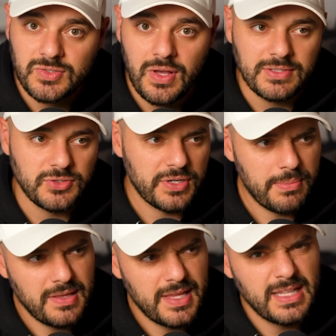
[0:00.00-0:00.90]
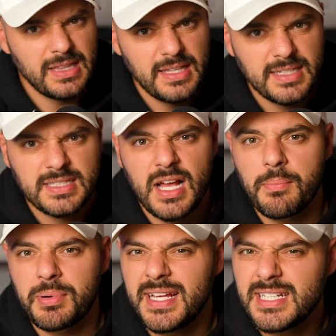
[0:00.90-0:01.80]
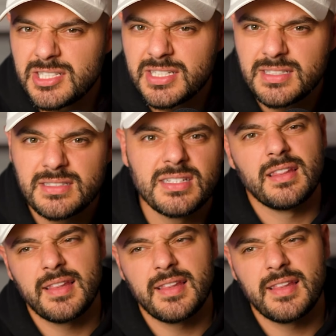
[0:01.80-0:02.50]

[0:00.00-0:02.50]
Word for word: So I was learning about like list comprehensions,